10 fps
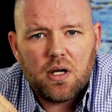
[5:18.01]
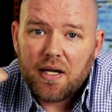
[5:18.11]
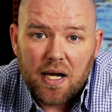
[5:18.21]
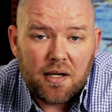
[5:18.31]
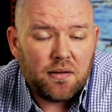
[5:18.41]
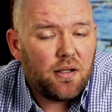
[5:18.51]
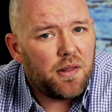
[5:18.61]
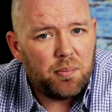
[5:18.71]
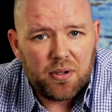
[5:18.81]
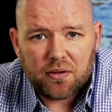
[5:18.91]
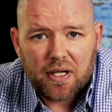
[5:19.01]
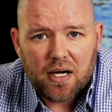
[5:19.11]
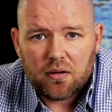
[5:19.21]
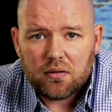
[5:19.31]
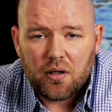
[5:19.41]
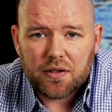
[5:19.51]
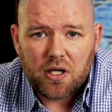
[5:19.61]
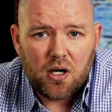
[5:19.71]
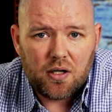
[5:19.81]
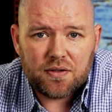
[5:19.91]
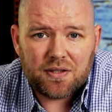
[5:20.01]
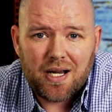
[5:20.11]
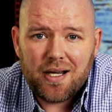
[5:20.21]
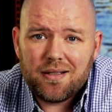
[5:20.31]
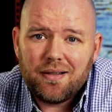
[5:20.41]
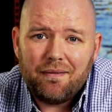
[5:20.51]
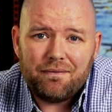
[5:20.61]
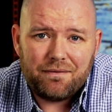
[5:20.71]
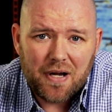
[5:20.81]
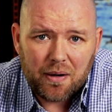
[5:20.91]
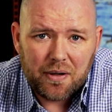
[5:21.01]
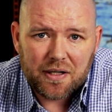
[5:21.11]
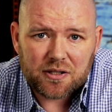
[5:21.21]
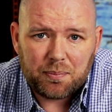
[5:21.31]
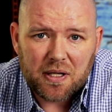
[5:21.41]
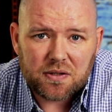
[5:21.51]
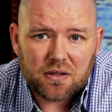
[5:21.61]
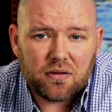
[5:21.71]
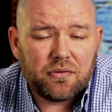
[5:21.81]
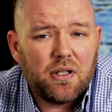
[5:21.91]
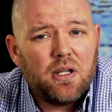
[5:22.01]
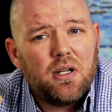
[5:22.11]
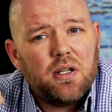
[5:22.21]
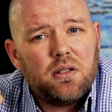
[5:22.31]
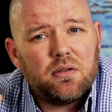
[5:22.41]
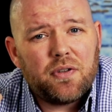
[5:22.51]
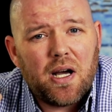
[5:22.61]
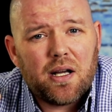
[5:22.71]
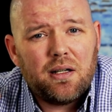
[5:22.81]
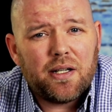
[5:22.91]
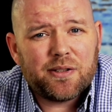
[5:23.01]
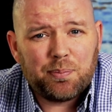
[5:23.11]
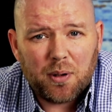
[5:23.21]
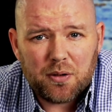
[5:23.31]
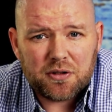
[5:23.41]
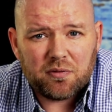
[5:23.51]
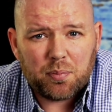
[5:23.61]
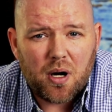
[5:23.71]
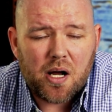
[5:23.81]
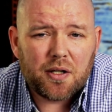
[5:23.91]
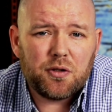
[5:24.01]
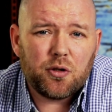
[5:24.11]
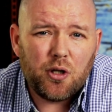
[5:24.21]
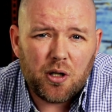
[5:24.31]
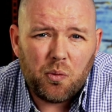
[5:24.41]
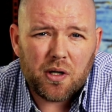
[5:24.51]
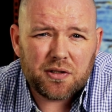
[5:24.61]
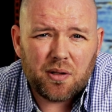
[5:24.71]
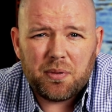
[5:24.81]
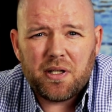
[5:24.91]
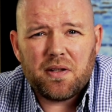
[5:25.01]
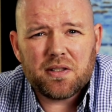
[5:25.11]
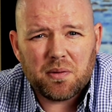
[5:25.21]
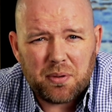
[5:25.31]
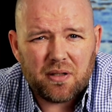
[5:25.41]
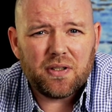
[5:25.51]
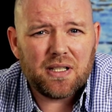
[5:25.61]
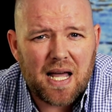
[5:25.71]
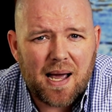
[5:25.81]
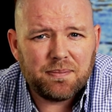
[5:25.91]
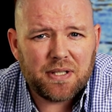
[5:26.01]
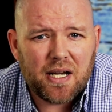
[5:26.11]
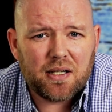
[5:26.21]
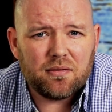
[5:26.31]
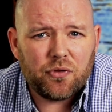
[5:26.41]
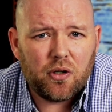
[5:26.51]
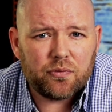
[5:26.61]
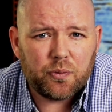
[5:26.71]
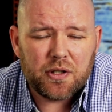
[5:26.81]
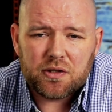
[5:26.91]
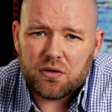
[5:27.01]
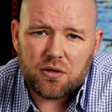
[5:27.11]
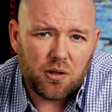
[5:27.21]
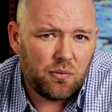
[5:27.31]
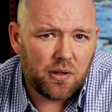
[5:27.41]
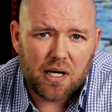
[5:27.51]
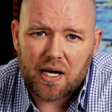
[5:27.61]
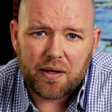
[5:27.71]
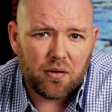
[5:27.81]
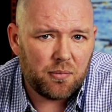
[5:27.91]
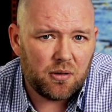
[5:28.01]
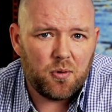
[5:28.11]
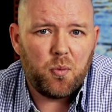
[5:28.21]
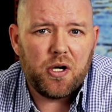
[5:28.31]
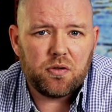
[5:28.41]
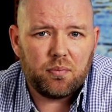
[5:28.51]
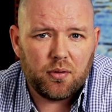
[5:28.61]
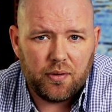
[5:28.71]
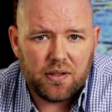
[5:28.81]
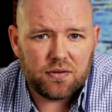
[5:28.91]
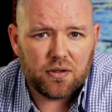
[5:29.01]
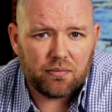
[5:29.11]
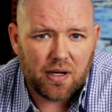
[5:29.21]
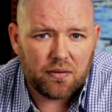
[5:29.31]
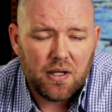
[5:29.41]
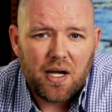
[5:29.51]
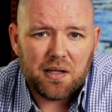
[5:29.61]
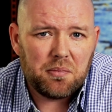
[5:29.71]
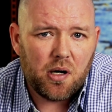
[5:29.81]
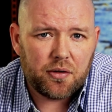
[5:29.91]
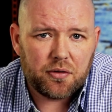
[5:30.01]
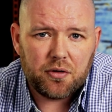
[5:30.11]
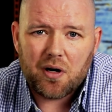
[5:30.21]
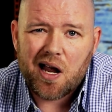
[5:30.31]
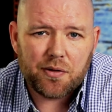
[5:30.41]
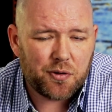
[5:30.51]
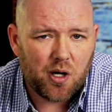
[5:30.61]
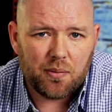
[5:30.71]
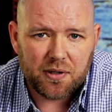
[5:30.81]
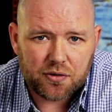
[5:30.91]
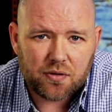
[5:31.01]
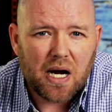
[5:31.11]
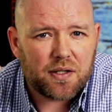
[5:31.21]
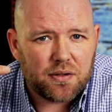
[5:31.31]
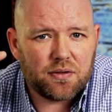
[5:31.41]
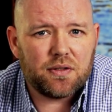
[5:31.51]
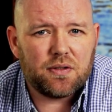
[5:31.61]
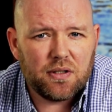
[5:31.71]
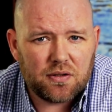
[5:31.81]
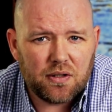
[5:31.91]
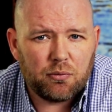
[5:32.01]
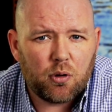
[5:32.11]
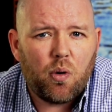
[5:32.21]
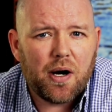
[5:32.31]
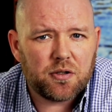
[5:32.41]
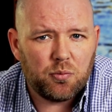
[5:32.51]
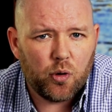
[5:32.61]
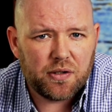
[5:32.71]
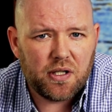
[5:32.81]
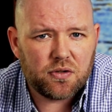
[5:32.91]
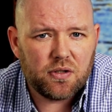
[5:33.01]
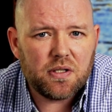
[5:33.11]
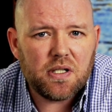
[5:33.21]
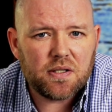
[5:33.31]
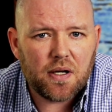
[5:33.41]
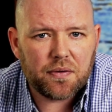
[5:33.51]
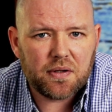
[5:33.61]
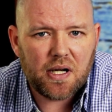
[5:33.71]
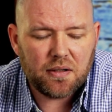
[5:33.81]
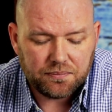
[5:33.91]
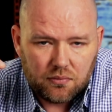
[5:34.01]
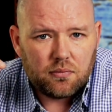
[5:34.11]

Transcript: Again, the build out on the con side, very expensive. You've got explosive products. You're going to want somebody that's a bit of a lab tech involved with this. You don't want to hire a minimum wage employee to sit around and monitor your hydrocarbon extractions. It requires more attention to detail than that.